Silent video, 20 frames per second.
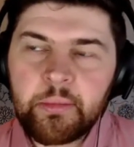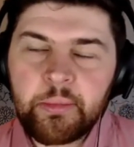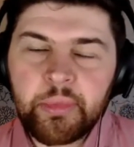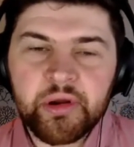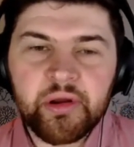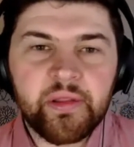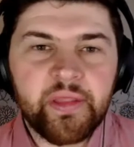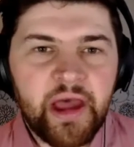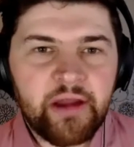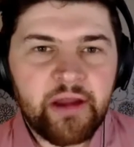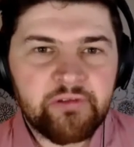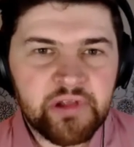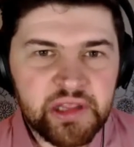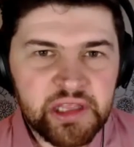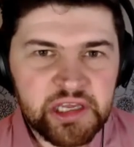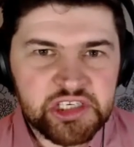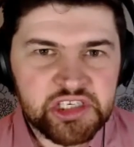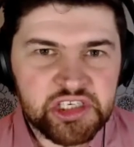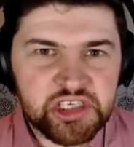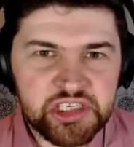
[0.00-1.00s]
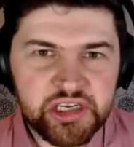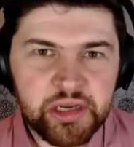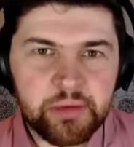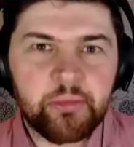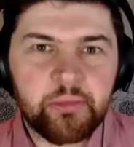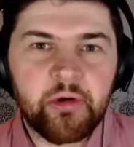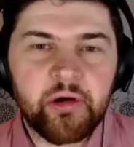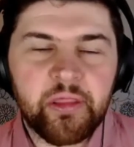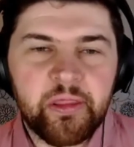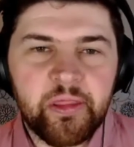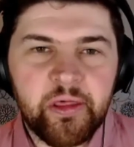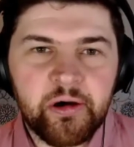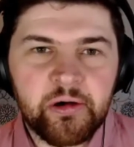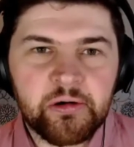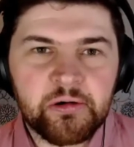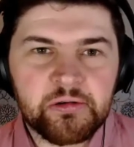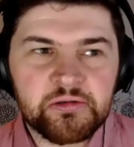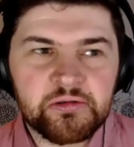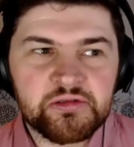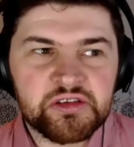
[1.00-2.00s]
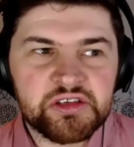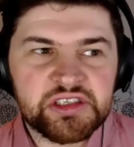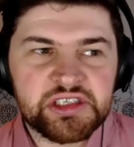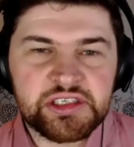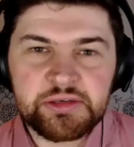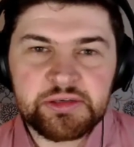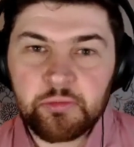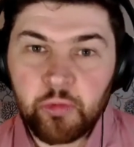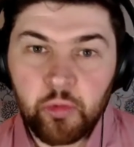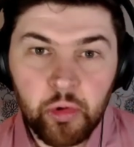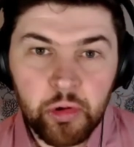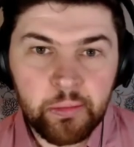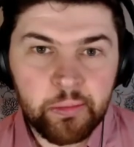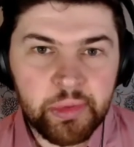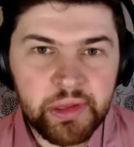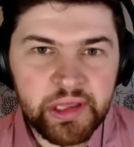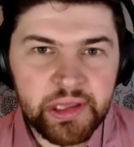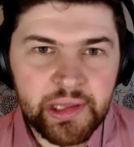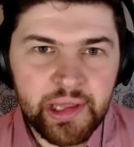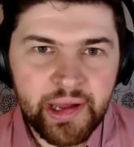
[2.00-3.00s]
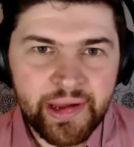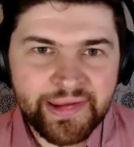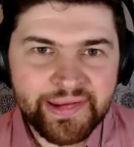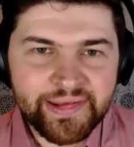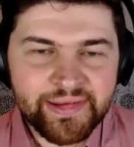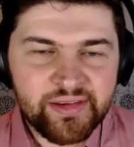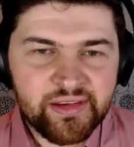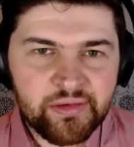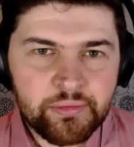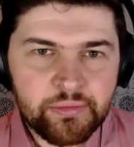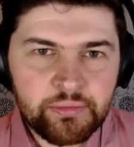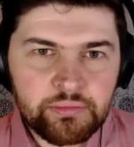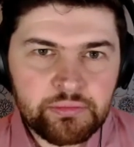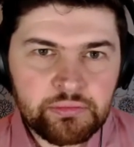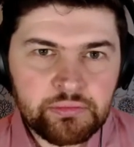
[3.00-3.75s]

build that relationship with those would-be clients?